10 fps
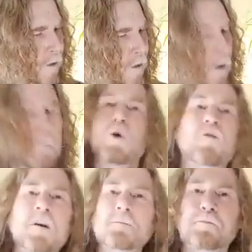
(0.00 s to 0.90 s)

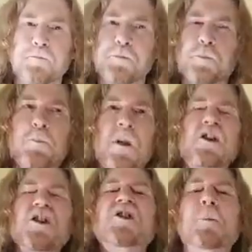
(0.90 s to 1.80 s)
moving.
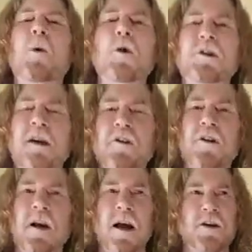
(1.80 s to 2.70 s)
She supports
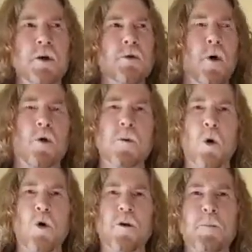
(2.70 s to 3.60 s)
everything I do.
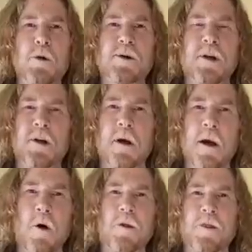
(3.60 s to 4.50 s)
All the music,
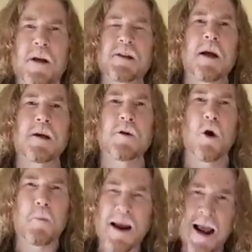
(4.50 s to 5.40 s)
all the things I do, all
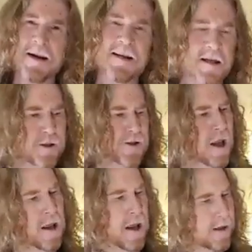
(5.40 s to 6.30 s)
my ideas
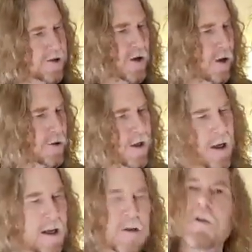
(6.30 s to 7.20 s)
and songs.
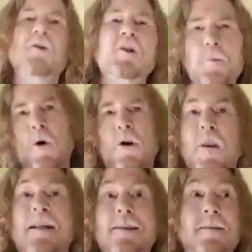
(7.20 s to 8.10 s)
He's very supportive.
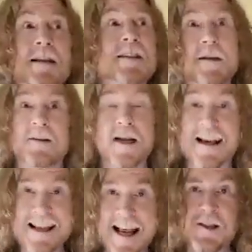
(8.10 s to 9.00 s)
It's not a
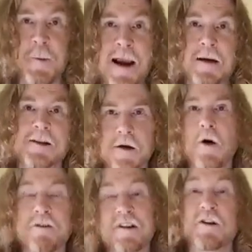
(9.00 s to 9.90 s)
yes man saying
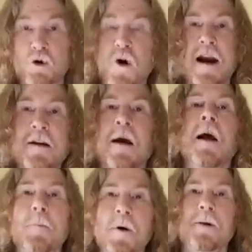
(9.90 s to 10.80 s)
everything's great,
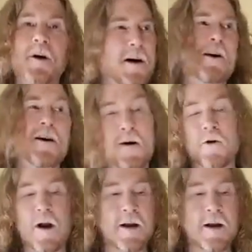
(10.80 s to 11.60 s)
but it's a already.